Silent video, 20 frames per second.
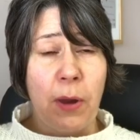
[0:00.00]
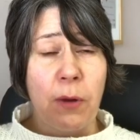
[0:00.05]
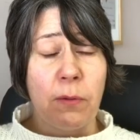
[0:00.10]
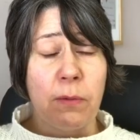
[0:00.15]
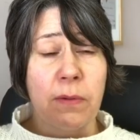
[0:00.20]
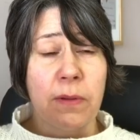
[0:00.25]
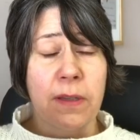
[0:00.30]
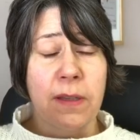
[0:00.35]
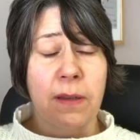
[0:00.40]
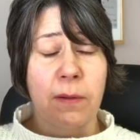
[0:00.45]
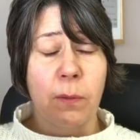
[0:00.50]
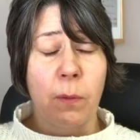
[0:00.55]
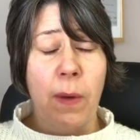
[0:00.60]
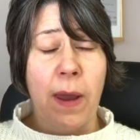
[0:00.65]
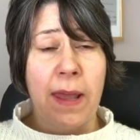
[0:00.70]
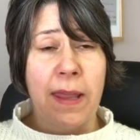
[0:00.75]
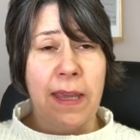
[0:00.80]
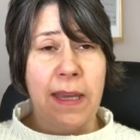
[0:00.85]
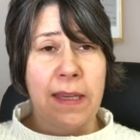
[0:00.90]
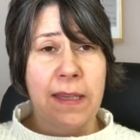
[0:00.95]
bones
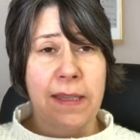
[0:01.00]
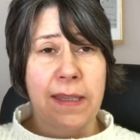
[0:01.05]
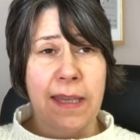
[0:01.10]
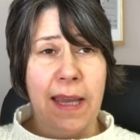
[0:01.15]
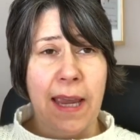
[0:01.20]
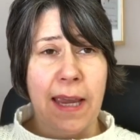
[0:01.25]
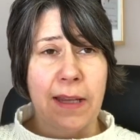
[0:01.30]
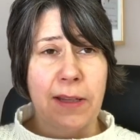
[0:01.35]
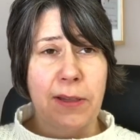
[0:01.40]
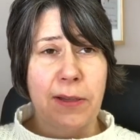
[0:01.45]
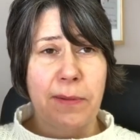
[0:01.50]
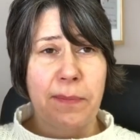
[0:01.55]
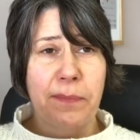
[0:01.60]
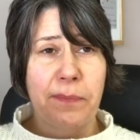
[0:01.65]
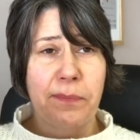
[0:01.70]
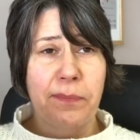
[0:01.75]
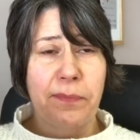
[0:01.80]
where these sit.